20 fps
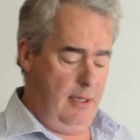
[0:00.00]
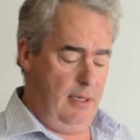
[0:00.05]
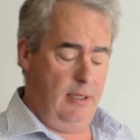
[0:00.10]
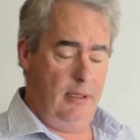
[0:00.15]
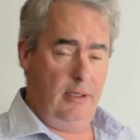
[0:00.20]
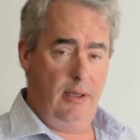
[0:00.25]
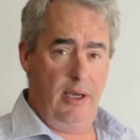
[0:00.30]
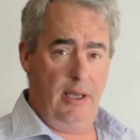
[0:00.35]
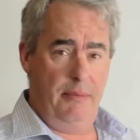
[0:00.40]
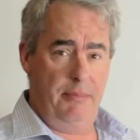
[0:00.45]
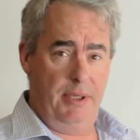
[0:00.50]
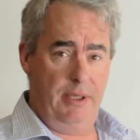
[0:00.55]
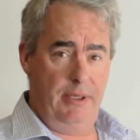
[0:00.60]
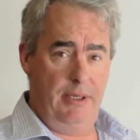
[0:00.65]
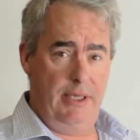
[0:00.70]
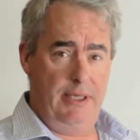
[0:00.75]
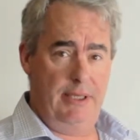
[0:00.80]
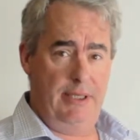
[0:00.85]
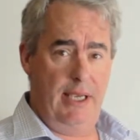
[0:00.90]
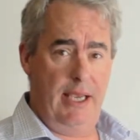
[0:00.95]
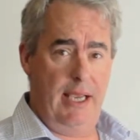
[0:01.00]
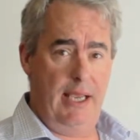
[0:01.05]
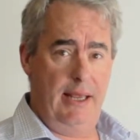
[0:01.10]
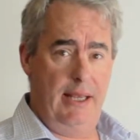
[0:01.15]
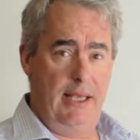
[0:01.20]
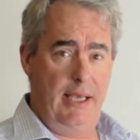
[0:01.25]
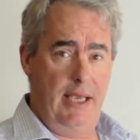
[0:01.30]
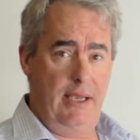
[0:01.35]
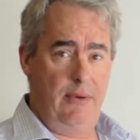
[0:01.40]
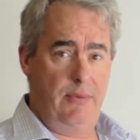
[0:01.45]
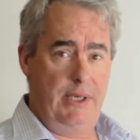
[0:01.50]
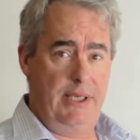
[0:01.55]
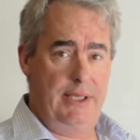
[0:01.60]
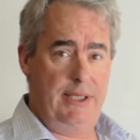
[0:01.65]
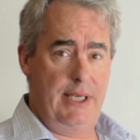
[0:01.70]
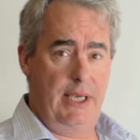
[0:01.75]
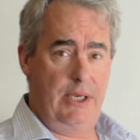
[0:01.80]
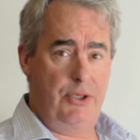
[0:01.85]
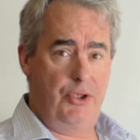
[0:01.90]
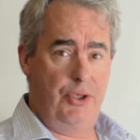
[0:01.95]
liabilities and the equity
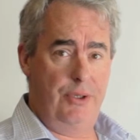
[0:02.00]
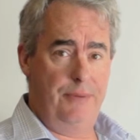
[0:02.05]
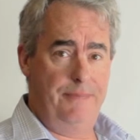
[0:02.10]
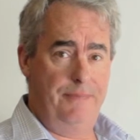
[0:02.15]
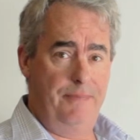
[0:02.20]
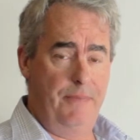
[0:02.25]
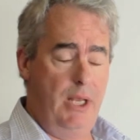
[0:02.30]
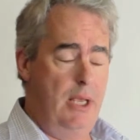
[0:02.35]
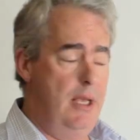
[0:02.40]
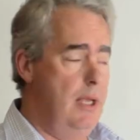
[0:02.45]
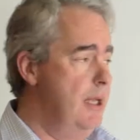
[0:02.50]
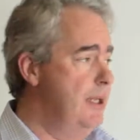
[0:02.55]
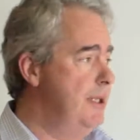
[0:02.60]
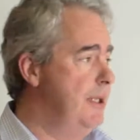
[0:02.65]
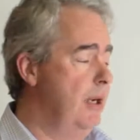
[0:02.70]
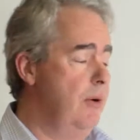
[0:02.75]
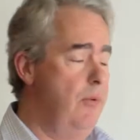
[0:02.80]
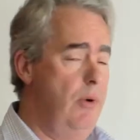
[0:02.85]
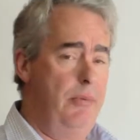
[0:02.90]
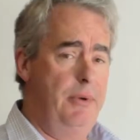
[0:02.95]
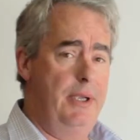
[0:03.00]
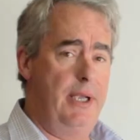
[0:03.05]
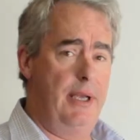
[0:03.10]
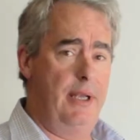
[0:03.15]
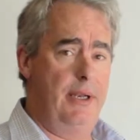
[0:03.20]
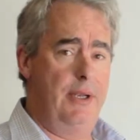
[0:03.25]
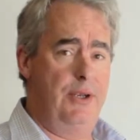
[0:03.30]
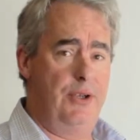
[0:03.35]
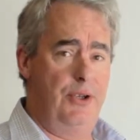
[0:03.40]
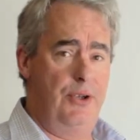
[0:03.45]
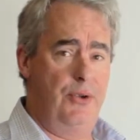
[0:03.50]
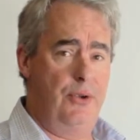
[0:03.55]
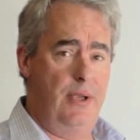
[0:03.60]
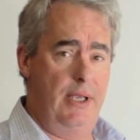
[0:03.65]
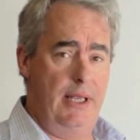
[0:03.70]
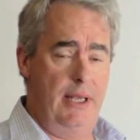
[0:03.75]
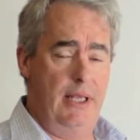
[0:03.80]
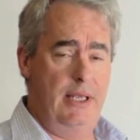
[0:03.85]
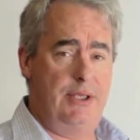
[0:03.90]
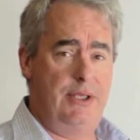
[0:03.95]
section. So what we're going to do
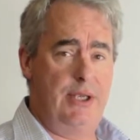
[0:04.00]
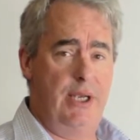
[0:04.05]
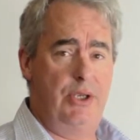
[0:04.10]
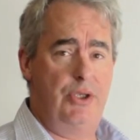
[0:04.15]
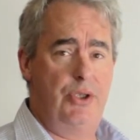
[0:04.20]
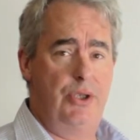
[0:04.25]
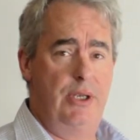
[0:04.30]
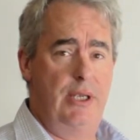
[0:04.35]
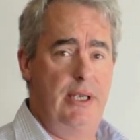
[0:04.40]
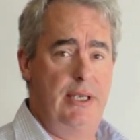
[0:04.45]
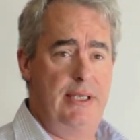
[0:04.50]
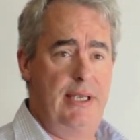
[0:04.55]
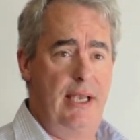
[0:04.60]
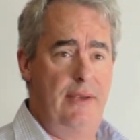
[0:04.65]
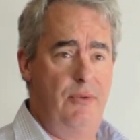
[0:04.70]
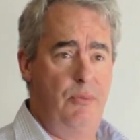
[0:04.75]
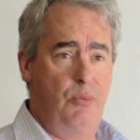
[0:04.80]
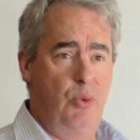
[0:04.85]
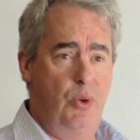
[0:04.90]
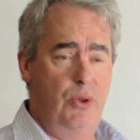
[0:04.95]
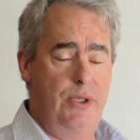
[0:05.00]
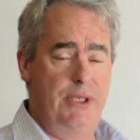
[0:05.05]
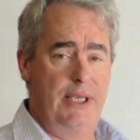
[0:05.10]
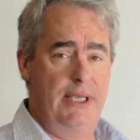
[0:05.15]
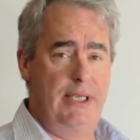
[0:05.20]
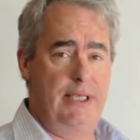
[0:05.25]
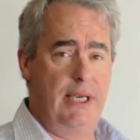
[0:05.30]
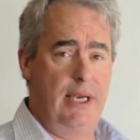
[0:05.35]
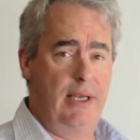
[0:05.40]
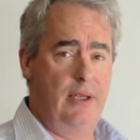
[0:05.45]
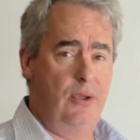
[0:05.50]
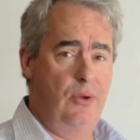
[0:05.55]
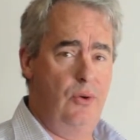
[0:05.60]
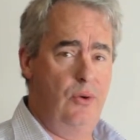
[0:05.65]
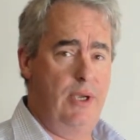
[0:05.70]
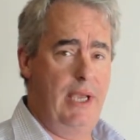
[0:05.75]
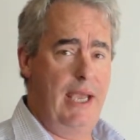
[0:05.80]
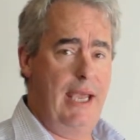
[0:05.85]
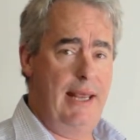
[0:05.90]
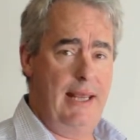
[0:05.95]
in this session is have a more detailed
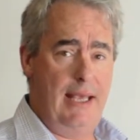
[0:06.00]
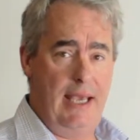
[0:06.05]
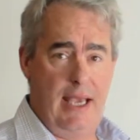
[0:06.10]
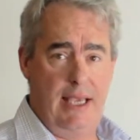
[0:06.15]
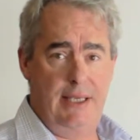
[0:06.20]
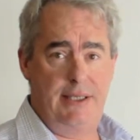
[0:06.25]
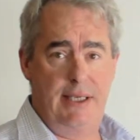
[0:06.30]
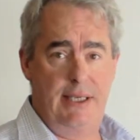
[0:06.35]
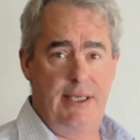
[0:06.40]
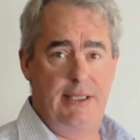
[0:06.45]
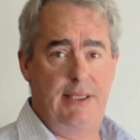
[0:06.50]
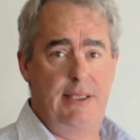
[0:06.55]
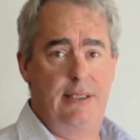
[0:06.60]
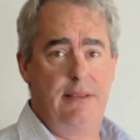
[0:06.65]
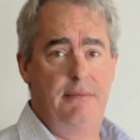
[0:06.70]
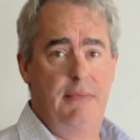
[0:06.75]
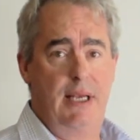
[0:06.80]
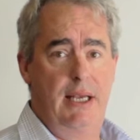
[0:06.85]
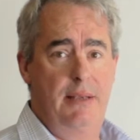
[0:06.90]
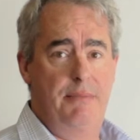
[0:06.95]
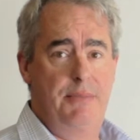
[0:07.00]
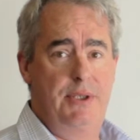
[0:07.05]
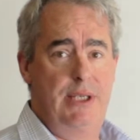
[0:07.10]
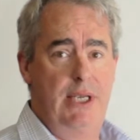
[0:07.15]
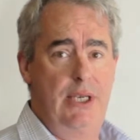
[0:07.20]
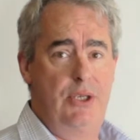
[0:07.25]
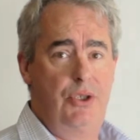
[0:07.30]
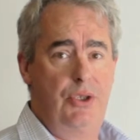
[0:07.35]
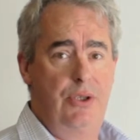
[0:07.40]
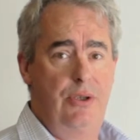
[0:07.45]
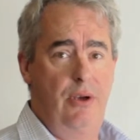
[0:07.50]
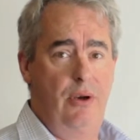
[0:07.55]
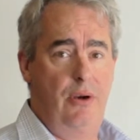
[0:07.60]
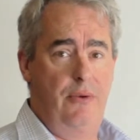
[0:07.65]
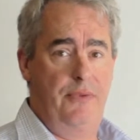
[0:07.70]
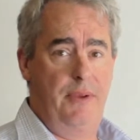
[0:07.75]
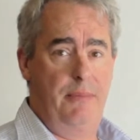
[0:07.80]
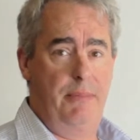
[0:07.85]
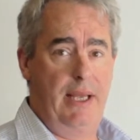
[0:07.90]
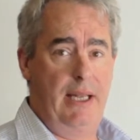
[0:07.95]
look at the assets section
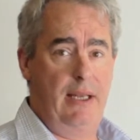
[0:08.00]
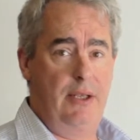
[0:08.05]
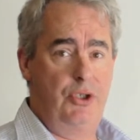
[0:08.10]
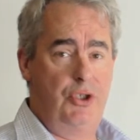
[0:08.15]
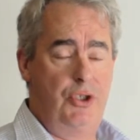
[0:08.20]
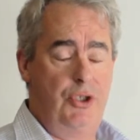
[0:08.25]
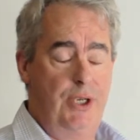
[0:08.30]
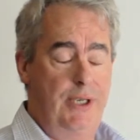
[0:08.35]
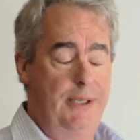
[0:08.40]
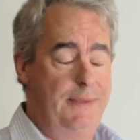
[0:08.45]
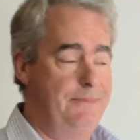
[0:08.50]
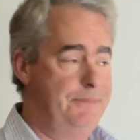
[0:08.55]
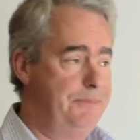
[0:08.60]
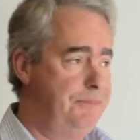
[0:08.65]
of the balance sheet.